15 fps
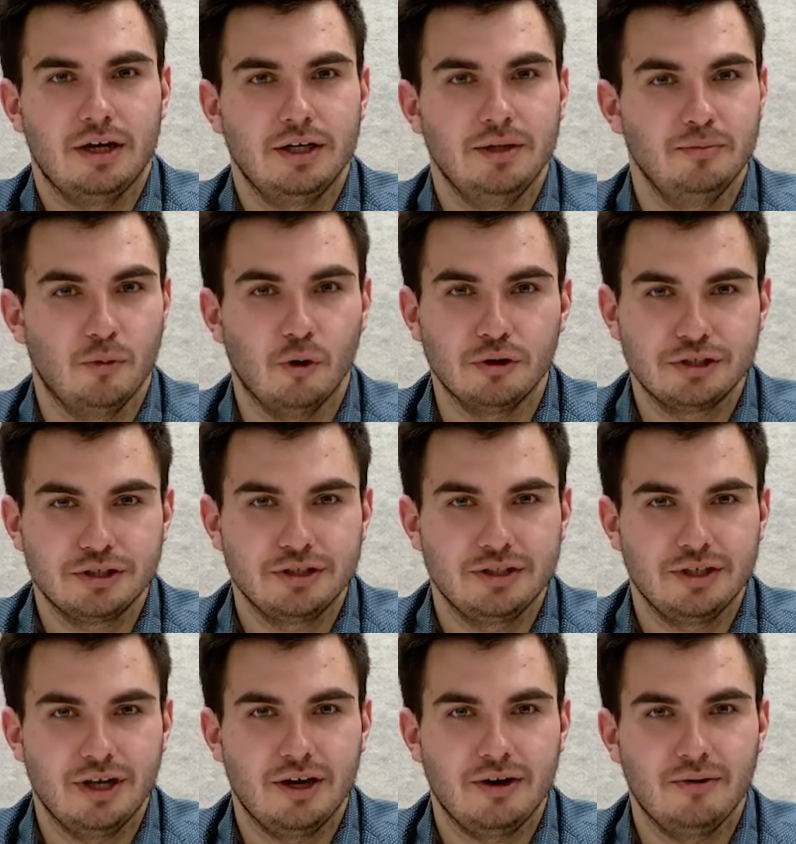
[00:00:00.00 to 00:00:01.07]
important
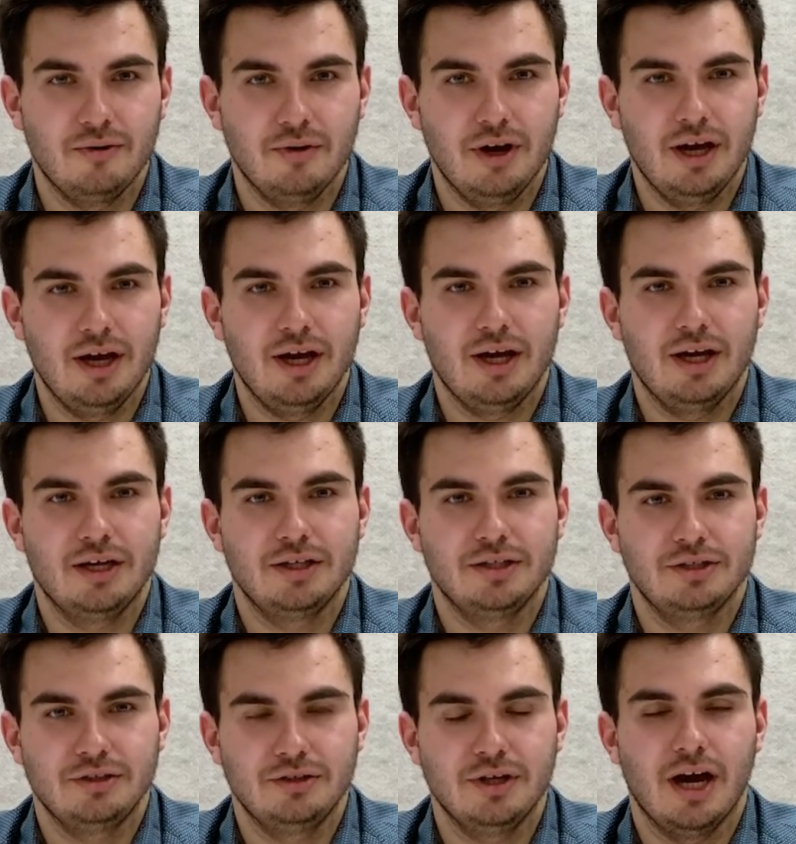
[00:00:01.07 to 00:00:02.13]
now,
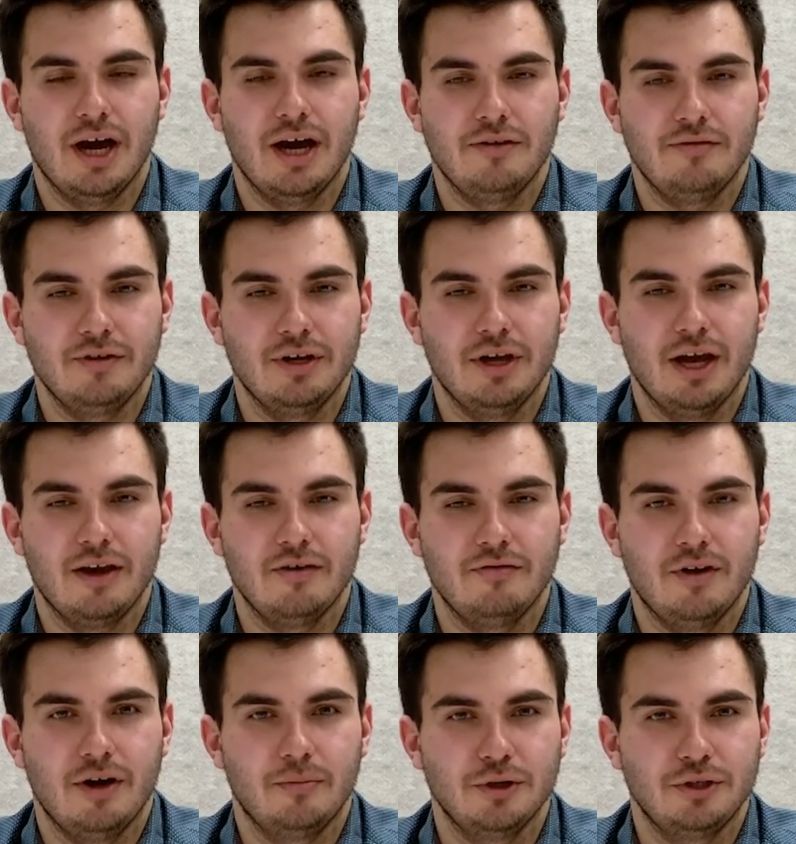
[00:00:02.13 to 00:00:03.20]
and I will
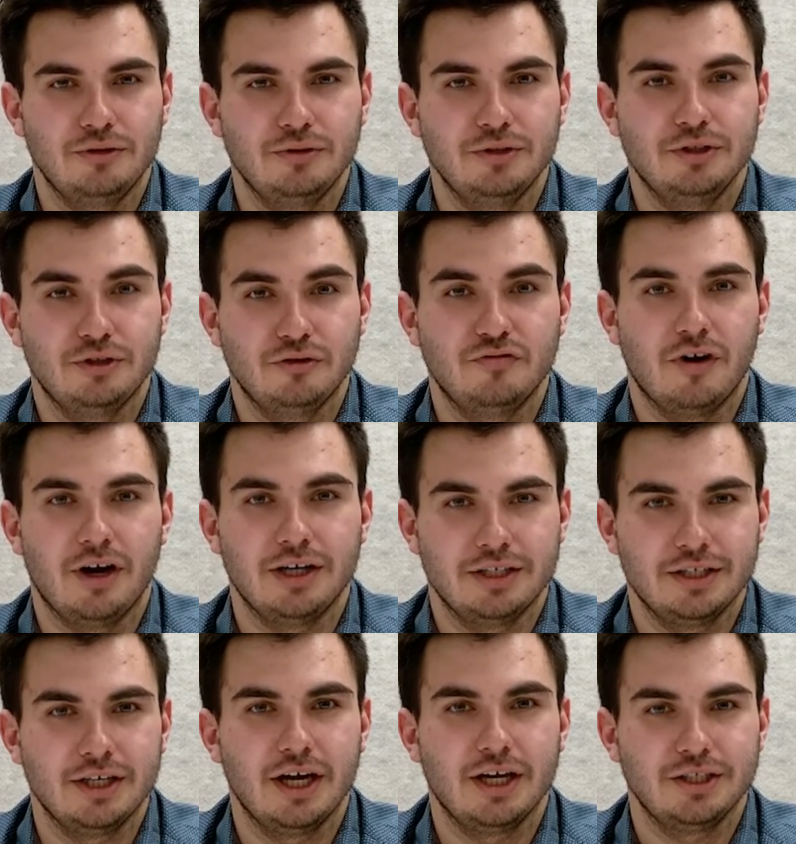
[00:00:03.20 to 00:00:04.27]
have opportunity to find
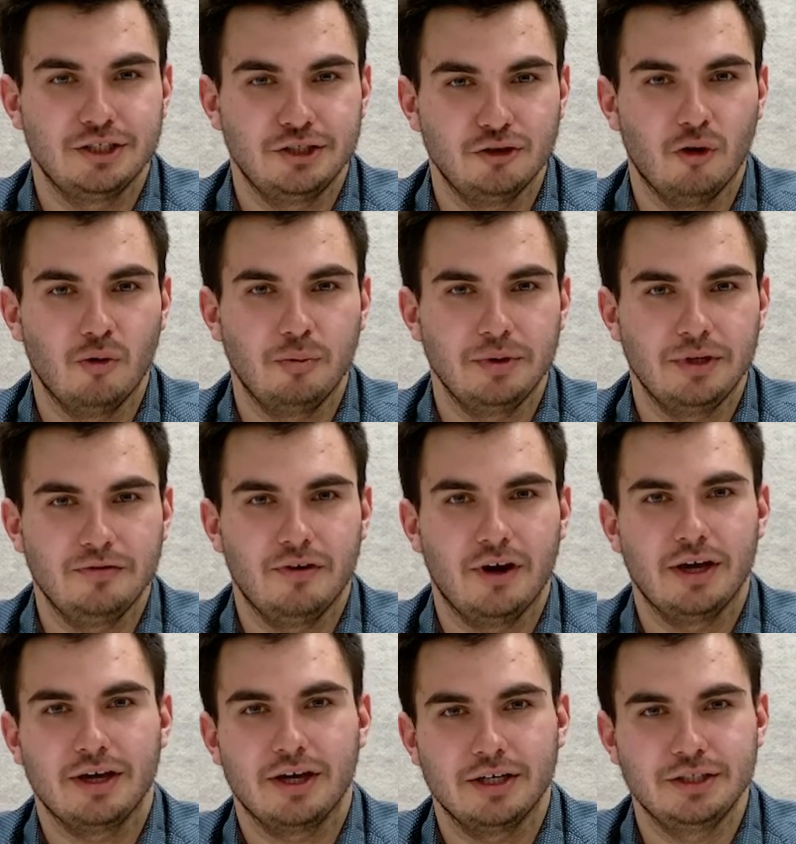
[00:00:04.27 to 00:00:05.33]
a nice job if
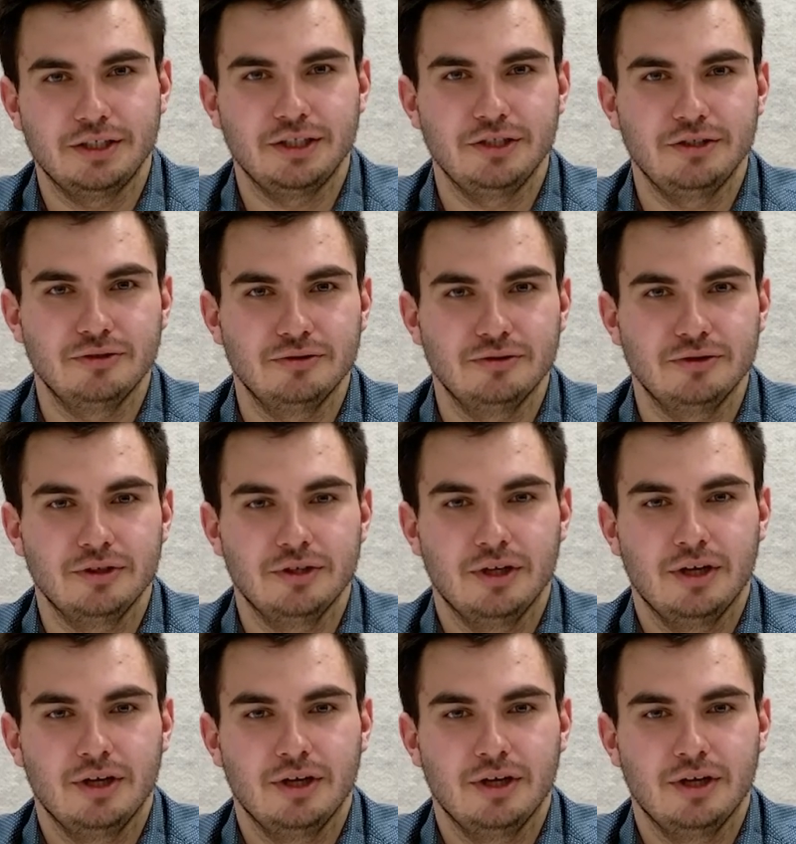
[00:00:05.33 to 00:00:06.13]
I continue